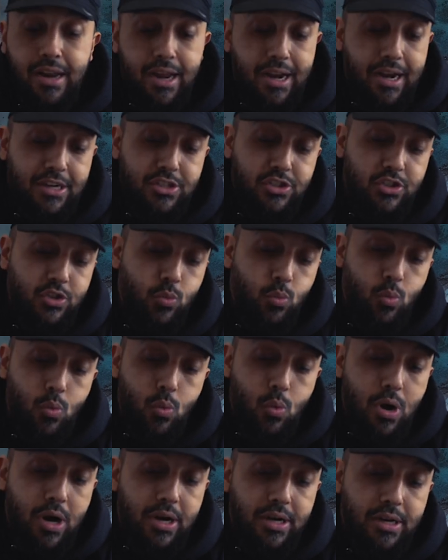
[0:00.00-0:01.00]
I actually
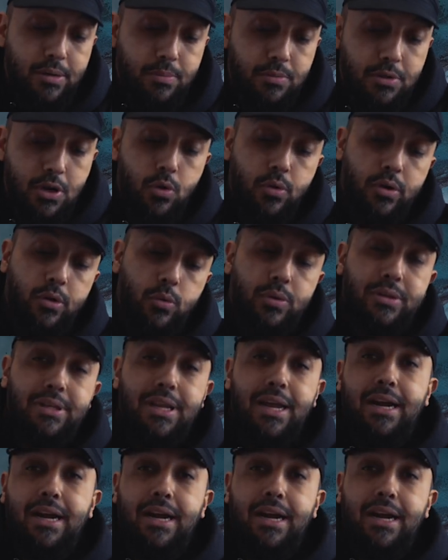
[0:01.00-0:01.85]
wound up going with